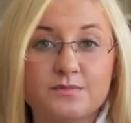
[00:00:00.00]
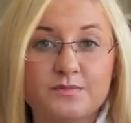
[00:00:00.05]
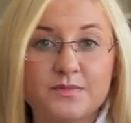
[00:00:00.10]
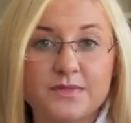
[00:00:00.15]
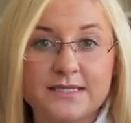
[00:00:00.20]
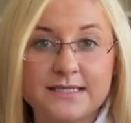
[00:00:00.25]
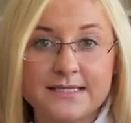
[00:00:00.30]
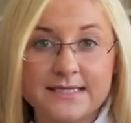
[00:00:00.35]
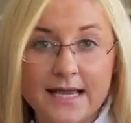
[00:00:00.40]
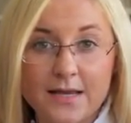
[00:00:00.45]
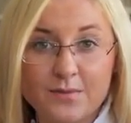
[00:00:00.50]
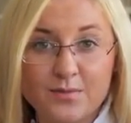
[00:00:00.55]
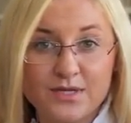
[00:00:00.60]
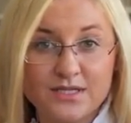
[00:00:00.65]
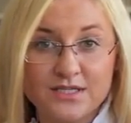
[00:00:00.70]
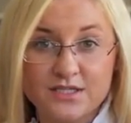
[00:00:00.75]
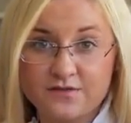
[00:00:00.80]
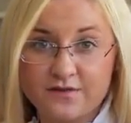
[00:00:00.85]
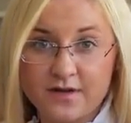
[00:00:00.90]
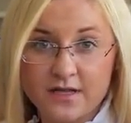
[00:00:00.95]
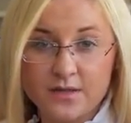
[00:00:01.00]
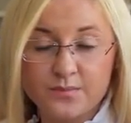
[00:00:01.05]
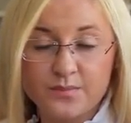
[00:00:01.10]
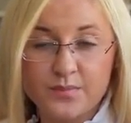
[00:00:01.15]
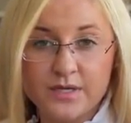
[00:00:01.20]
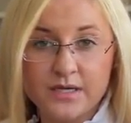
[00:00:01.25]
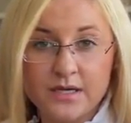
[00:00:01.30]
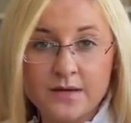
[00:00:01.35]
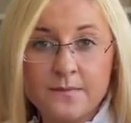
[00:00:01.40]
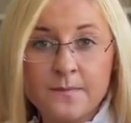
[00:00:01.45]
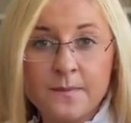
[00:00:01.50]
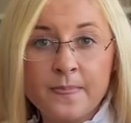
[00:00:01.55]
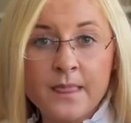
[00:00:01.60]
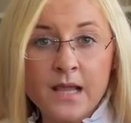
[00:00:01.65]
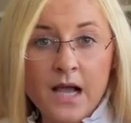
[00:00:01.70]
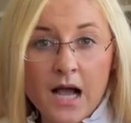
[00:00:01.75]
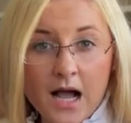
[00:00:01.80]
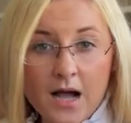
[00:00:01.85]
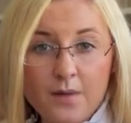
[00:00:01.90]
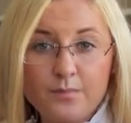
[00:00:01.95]
stably developing
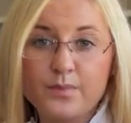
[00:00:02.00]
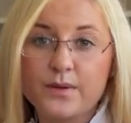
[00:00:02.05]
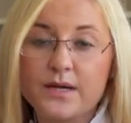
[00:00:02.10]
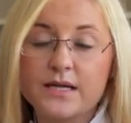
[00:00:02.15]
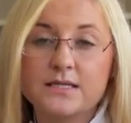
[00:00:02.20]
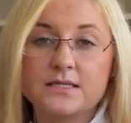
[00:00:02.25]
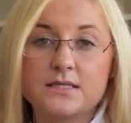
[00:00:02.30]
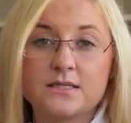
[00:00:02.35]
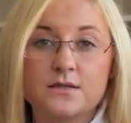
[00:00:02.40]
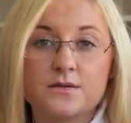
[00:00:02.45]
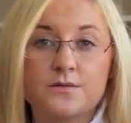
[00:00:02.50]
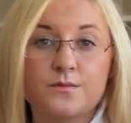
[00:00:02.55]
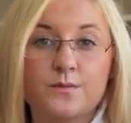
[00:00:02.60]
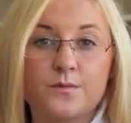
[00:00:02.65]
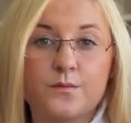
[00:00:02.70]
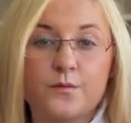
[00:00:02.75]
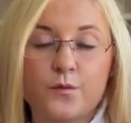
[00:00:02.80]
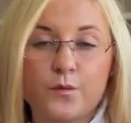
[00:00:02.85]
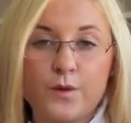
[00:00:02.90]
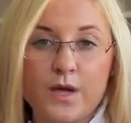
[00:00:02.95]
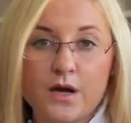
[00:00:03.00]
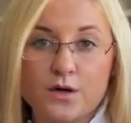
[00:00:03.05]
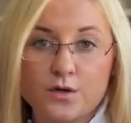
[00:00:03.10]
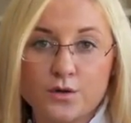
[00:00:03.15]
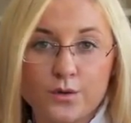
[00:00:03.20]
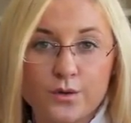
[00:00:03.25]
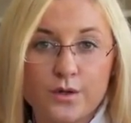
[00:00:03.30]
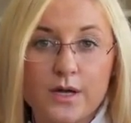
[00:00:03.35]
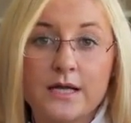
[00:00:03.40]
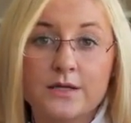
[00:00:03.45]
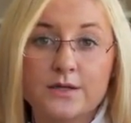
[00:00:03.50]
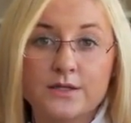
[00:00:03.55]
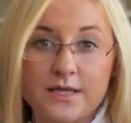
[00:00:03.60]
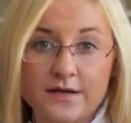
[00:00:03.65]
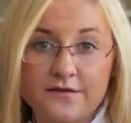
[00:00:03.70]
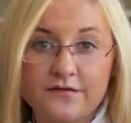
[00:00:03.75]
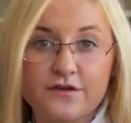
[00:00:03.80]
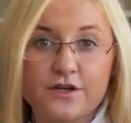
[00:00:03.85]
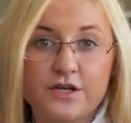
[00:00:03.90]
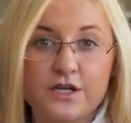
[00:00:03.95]
up, and we are
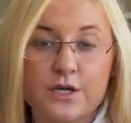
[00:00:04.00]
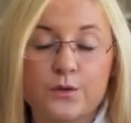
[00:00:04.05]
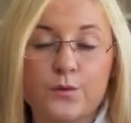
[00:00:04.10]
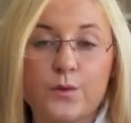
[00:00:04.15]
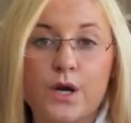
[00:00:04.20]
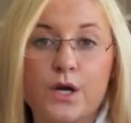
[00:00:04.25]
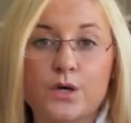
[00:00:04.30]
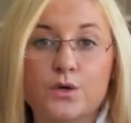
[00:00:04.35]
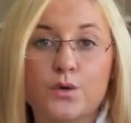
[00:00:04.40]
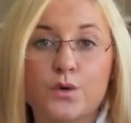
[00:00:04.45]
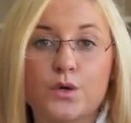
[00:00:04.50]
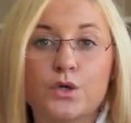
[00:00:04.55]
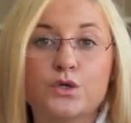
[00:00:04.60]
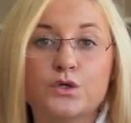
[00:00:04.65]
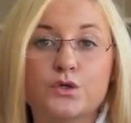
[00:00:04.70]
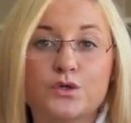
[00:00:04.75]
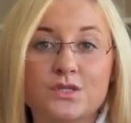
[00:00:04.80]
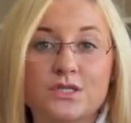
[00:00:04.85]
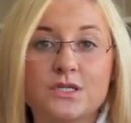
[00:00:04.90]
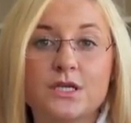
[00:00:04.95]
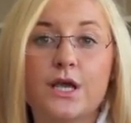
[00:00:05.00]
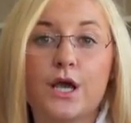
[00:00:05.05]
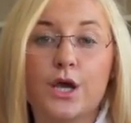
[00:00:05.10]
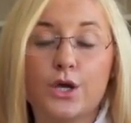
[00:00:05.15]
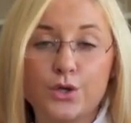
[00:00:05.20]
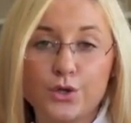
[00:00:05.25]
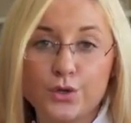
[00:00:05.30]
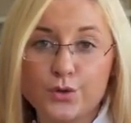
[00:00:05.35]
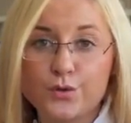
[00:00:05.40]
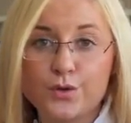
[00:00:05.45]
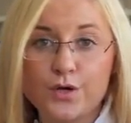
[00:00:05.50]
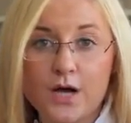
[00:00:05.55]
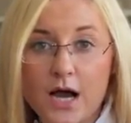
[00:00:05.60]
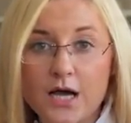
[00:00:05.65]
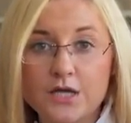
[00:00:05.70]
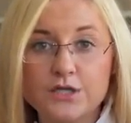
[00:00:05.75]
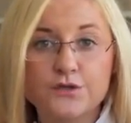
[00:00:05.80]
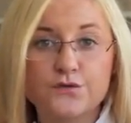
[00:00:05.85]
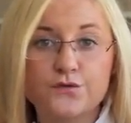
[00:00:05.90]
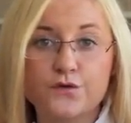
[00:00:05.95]
going to see a new
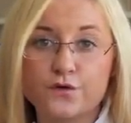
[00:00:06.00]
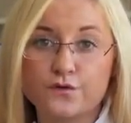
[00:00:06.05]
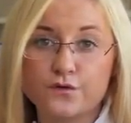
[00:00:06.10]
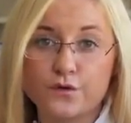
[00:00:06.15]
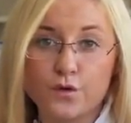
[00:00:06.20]
highs for the